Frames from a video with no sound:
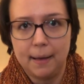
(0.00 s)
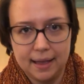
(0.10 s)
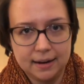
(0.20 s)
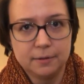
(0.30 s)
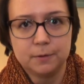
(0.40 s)

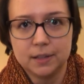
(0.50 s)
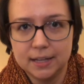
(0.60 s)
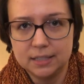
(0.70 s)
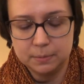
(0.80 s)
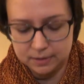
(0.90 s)
buying it for the
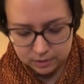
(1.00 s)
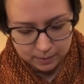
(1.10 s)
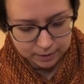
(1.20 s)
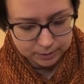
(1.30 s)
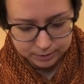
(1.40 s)
husband
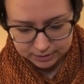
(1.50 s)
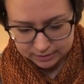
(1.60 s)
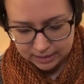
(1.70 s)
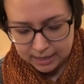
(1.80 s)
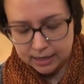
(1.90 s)
sweaters and